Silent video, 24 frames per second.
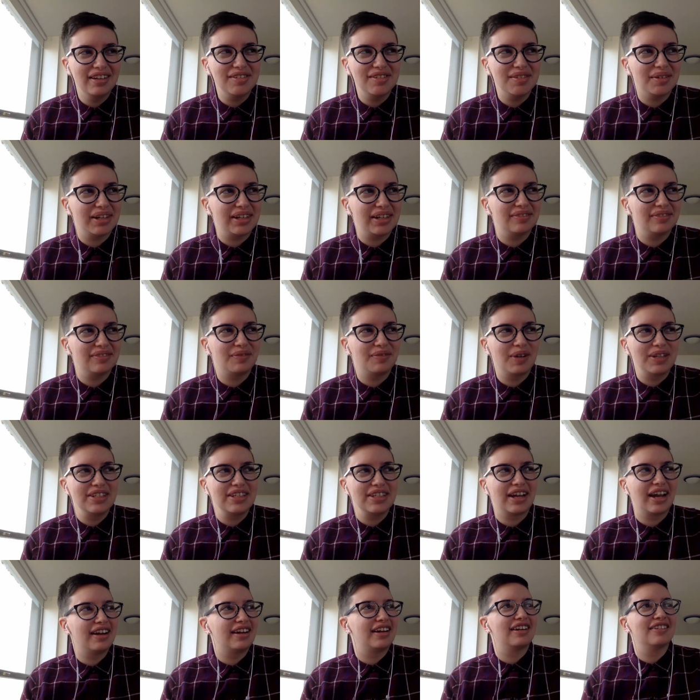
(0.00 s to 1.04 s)
And sort of
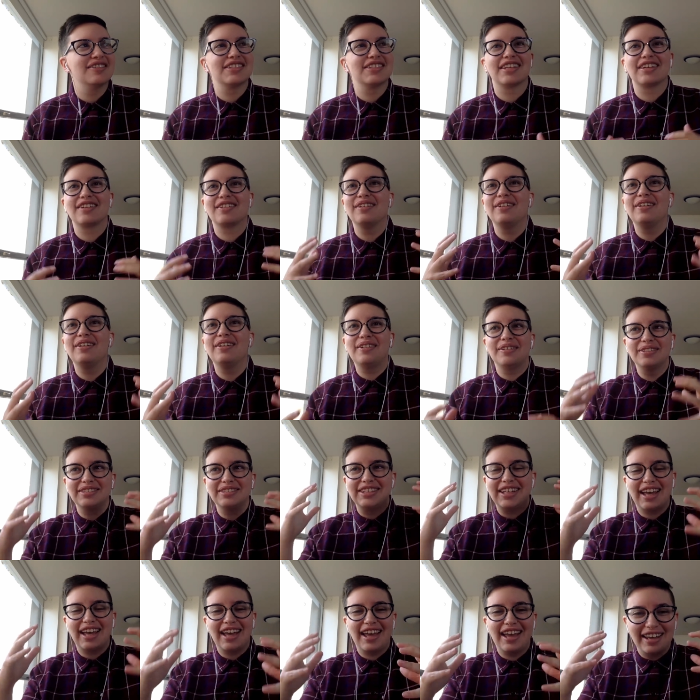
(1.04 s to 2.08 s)
once I got in, I was like,
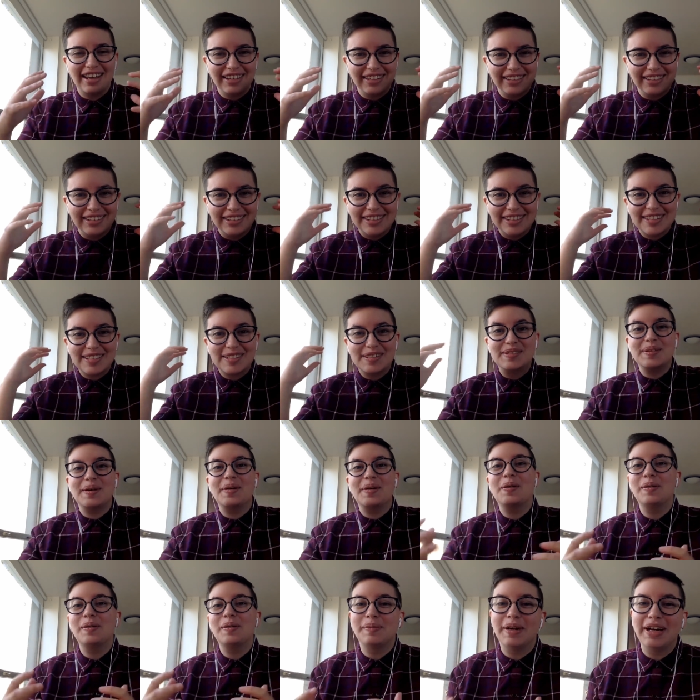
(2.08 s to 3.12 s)
oh, dang, there's
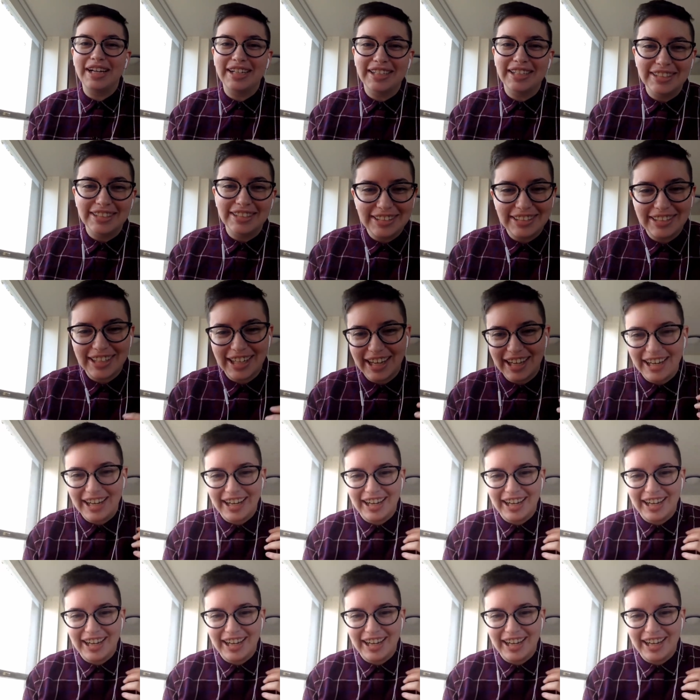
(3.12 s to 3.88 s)
so much.